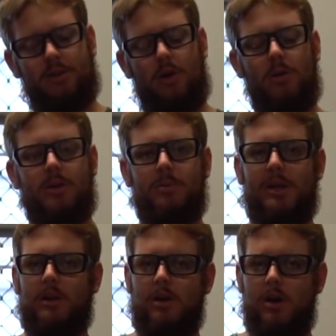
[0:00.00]
So it's a
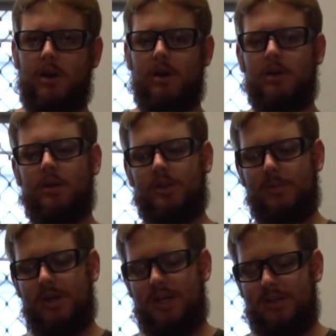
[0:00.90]
bit lighter, it's
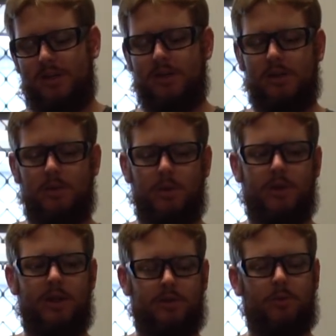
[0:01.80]
a bit easier to deal
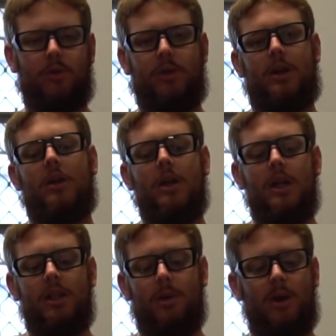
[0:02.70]
with, that sort of thing.
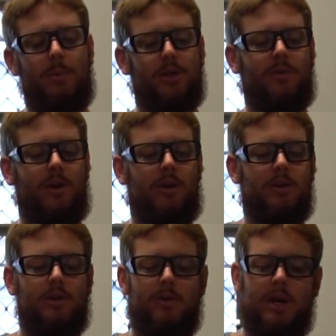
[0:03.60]
There are a bunch of
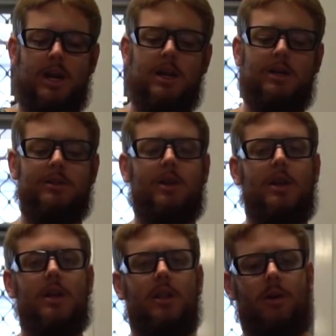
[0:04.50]
variants of it and
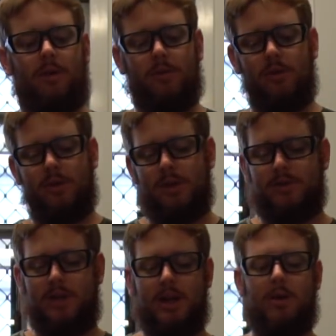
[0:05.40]
there are a few
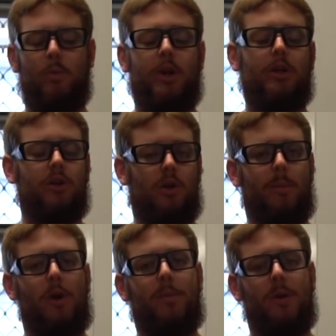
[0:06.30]
things there which
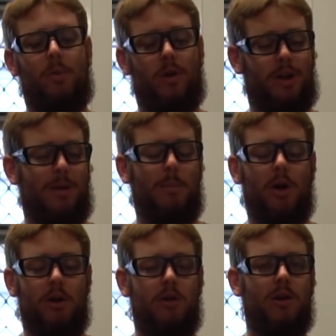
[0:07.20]
I'm hoping when I get
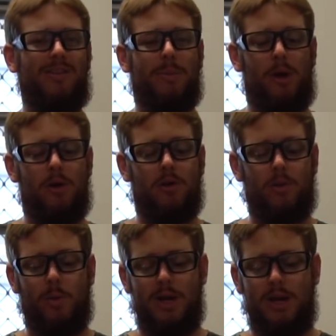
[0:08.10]
my own, I have my own
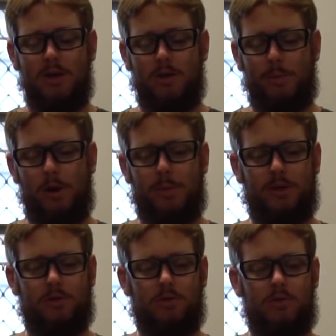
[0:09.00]
on the way, I'm
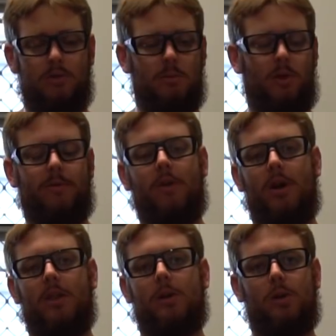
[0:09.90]
hoping to
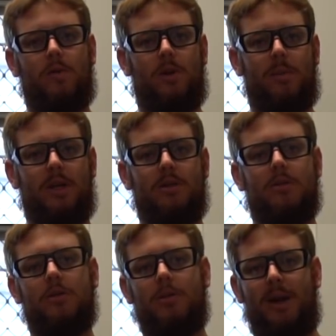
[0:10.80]
modify the look of it a
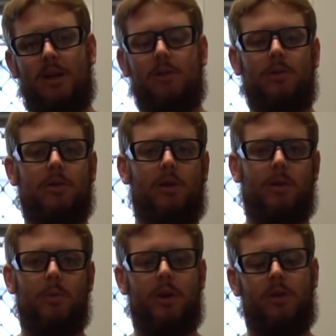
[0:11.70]
bit to make it look
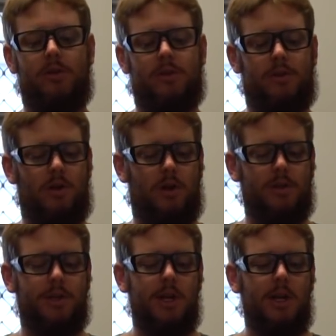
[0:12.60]
like one of those designs.